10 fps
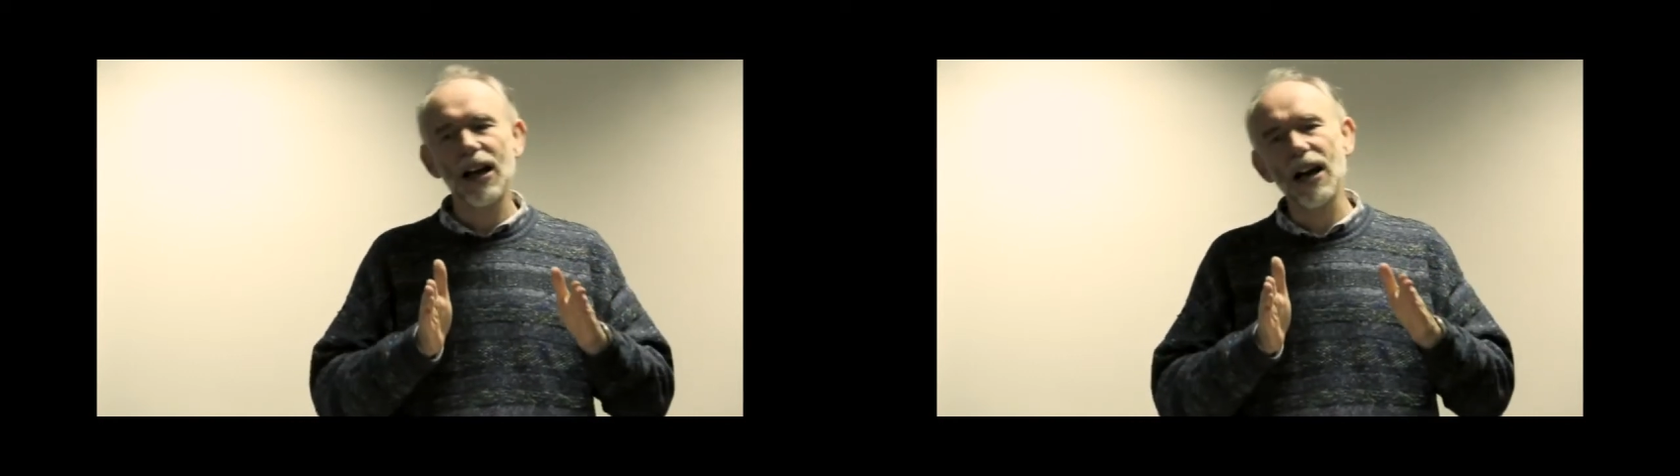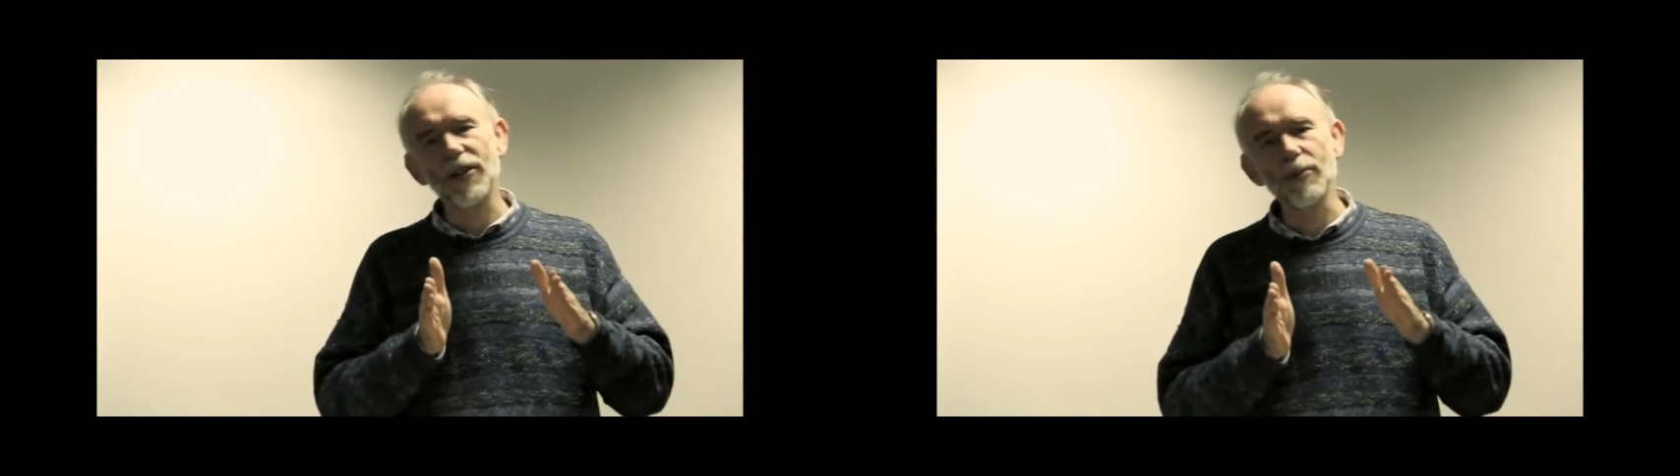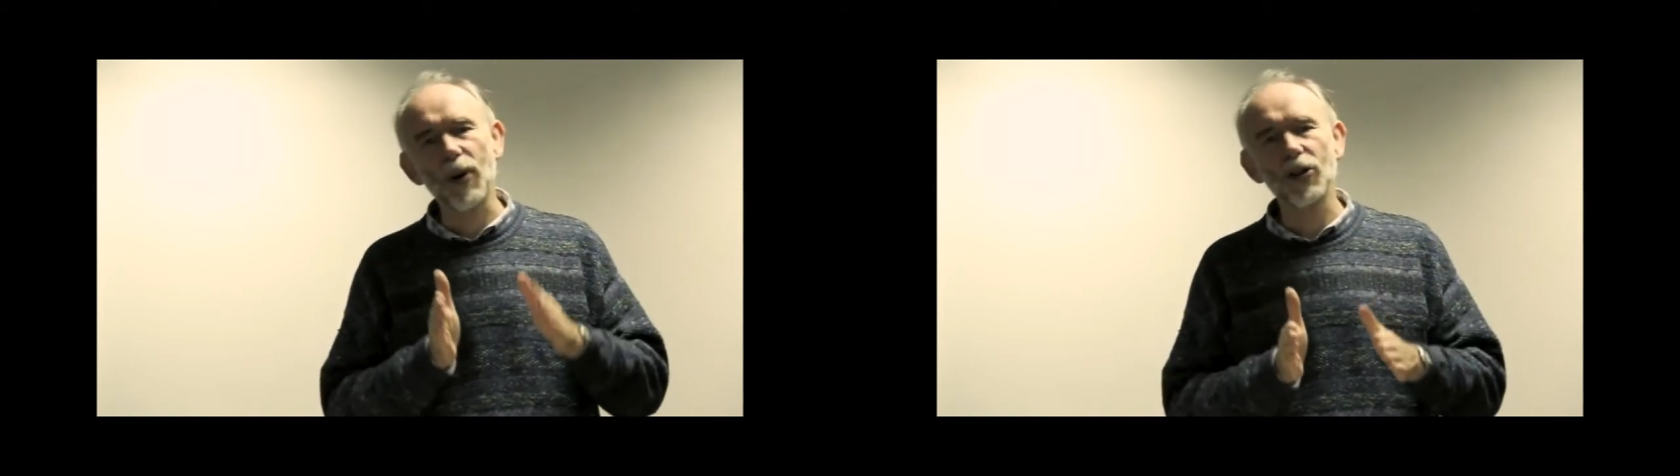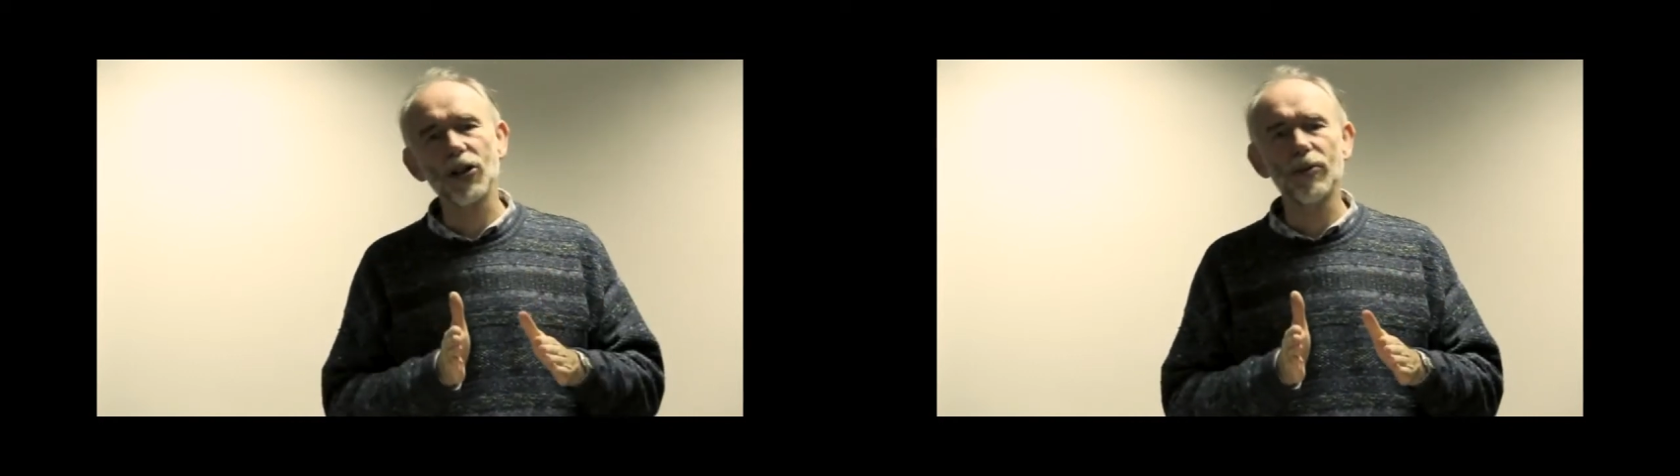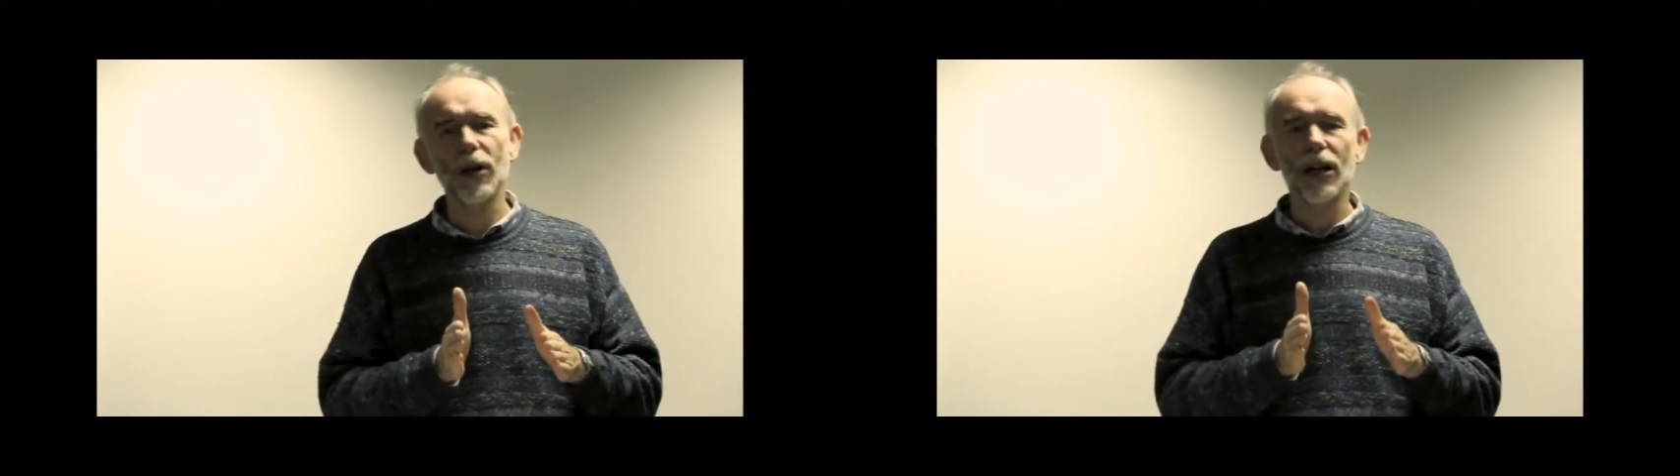at the
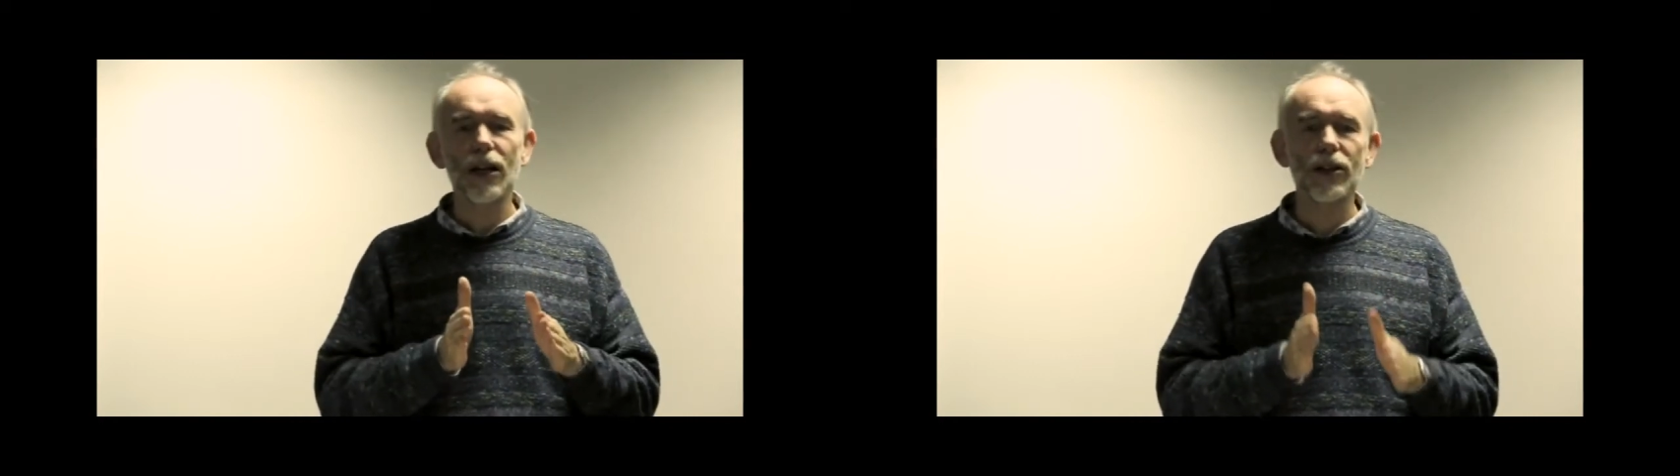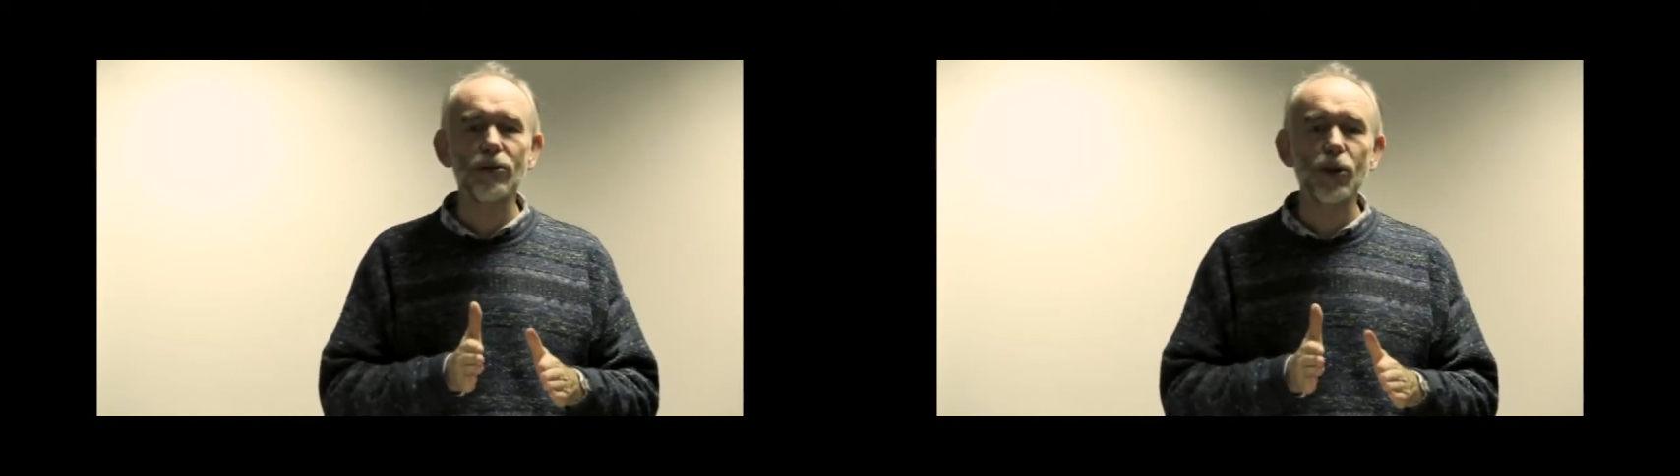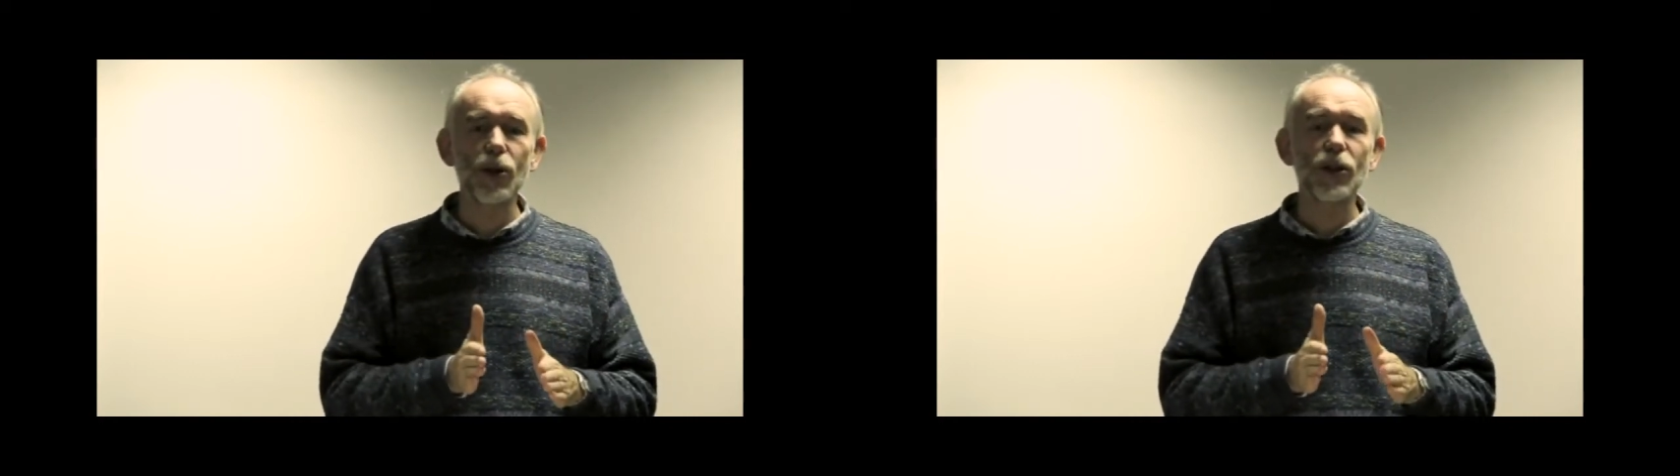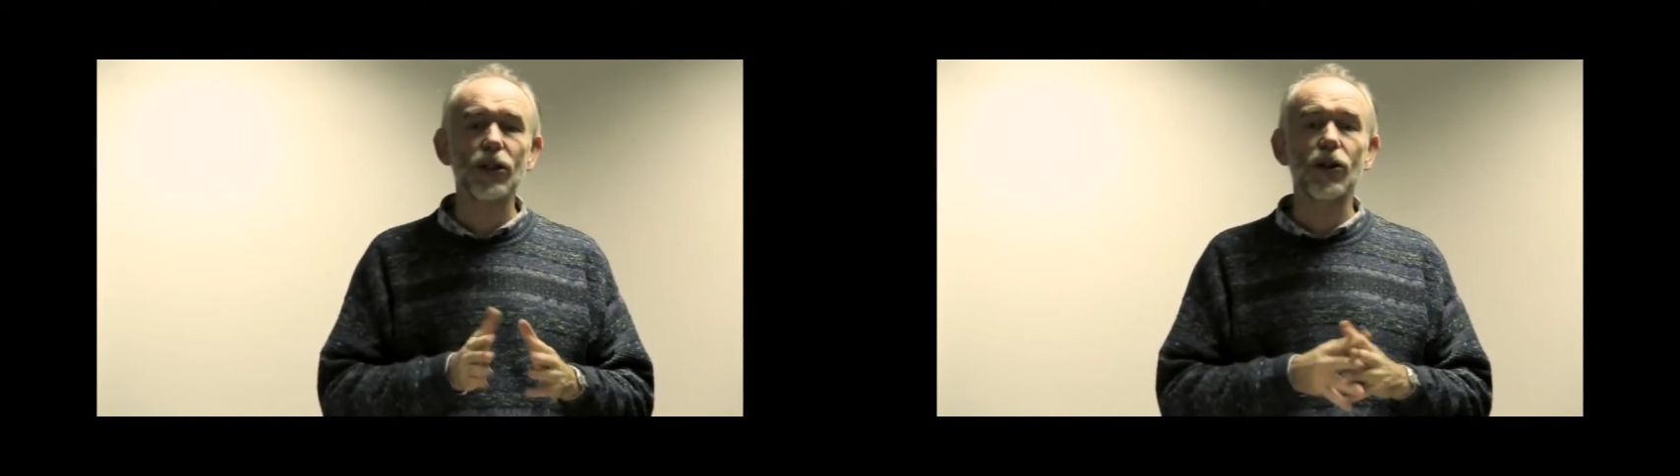bottom, at the root